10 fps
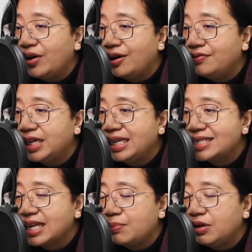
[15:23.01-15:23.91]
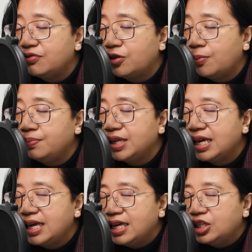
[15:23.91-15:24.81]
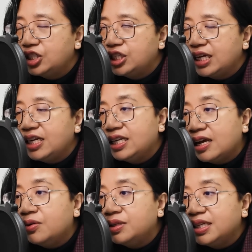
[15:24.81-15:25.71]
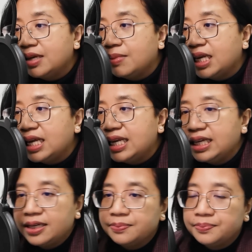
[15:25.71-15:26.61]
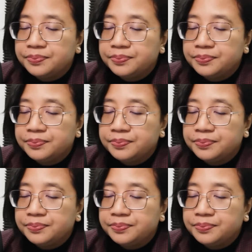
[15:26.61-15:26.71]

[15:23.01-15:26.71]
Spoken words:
wherever it is coming from, shut it down immediately.